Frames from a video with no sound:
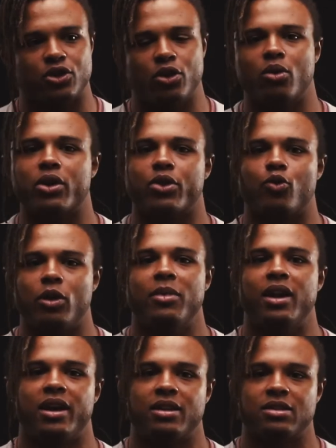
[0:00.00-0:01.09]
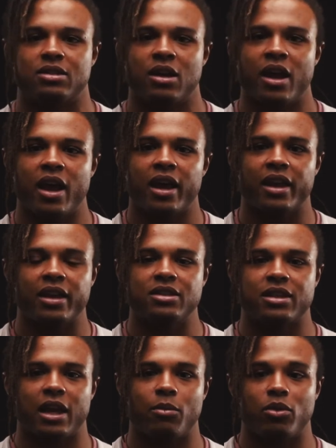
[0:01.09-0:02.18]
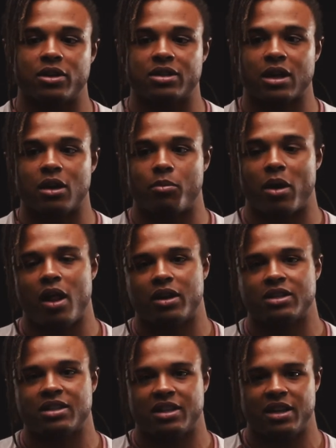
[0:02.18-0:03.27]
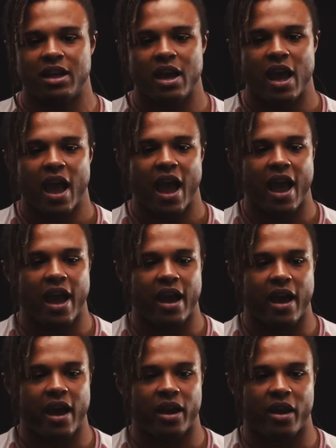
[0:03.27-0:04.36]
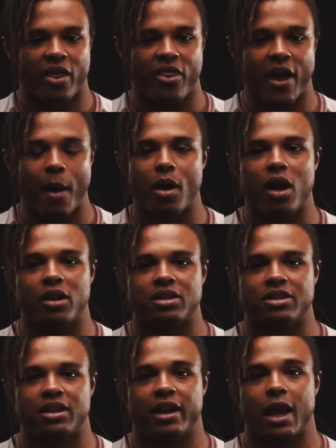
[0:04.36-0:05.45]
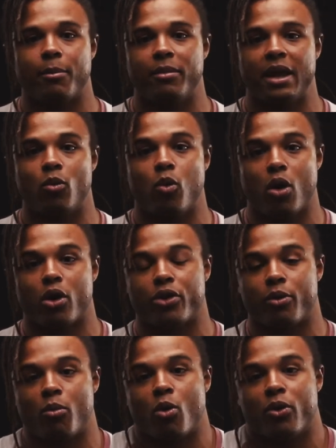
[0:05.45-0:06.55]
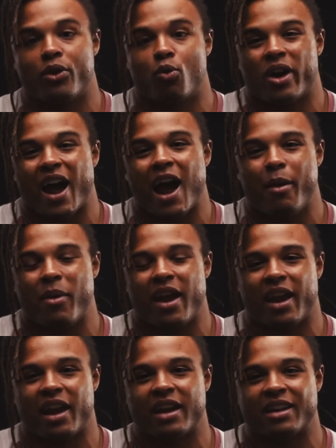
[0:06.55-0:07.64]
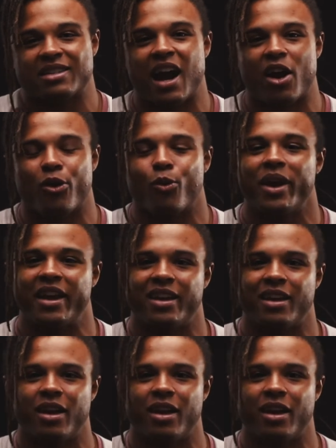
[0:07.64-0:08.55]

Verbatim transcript: two or three minutes, he's able to sell a policy, and that policy can be worth more than what I make in an entire week.